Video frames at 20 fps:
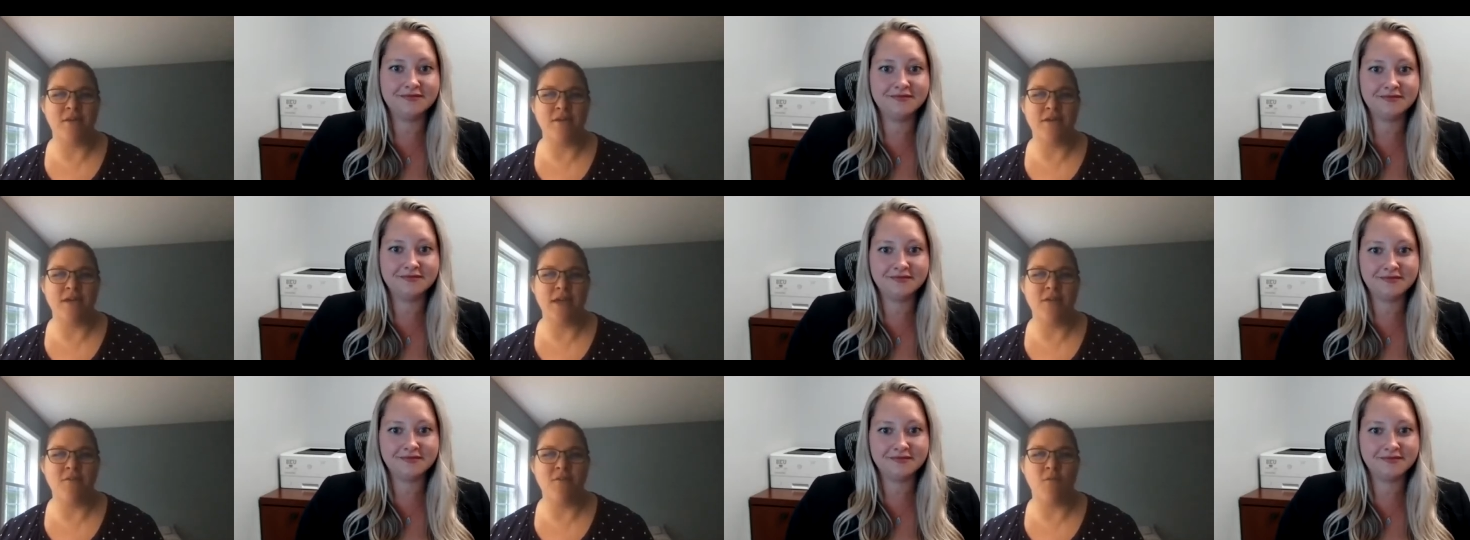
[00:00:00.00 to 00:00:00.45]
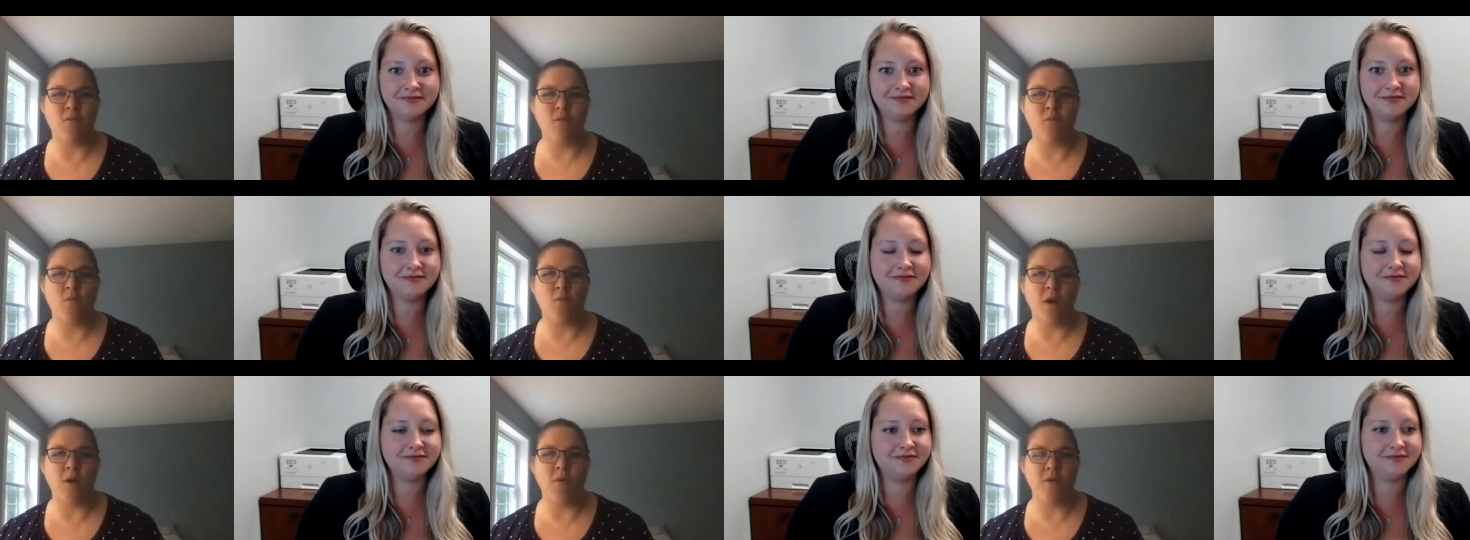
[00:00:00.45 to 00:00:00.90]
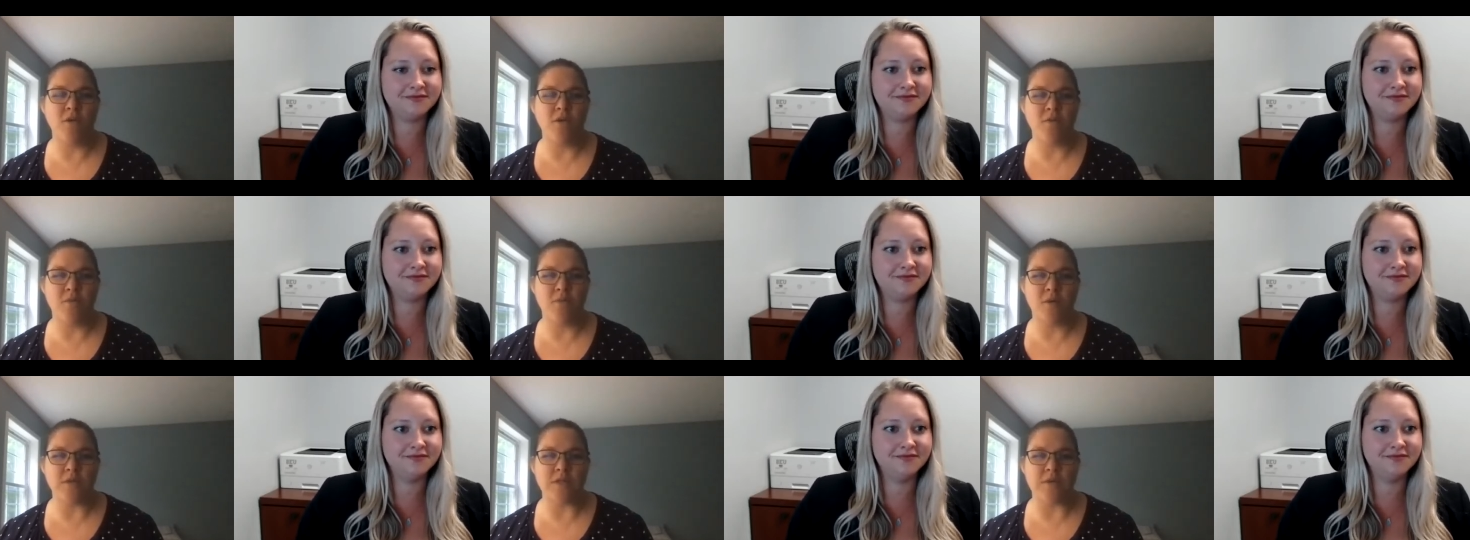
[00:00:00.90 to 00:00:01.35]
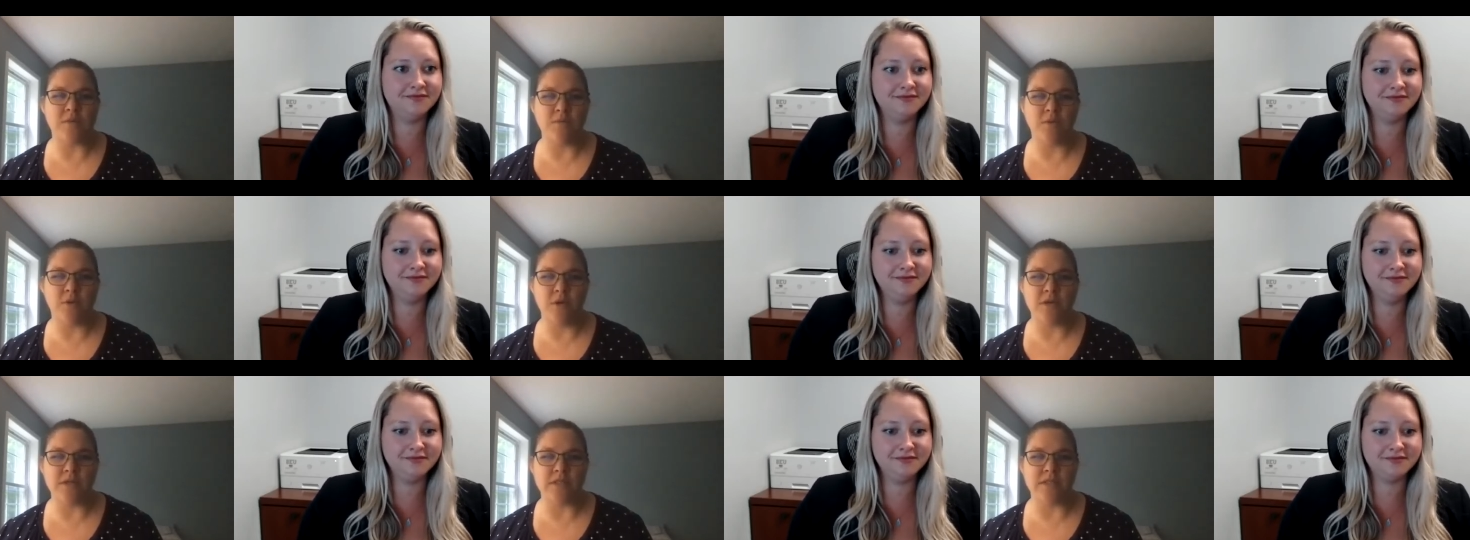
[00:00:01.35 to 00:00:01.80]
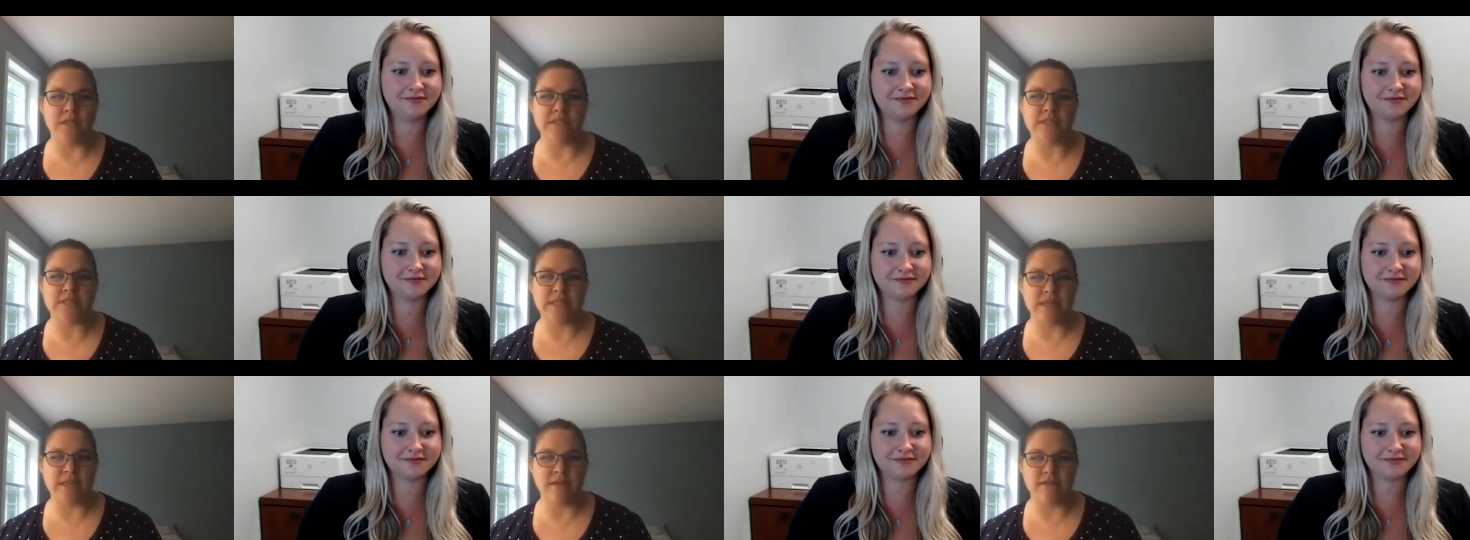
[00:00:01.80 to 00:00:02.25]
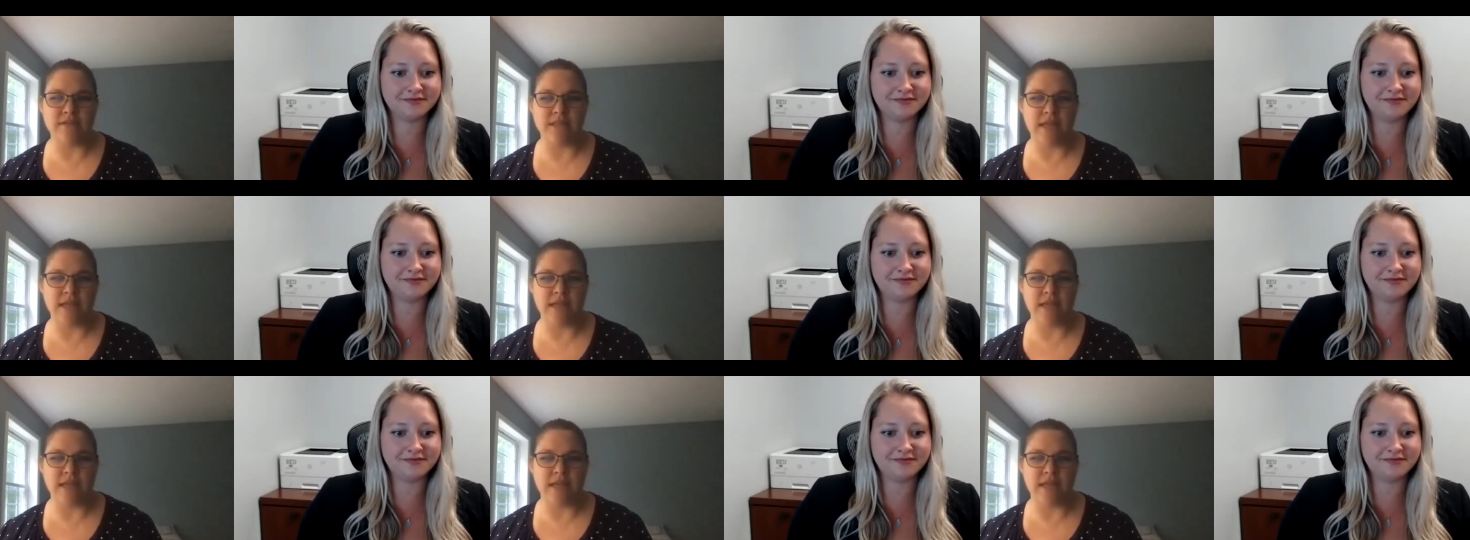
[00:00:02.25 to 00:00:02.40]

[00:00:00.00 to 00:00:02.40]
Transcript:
Speaker 1: kind of what were the most important skills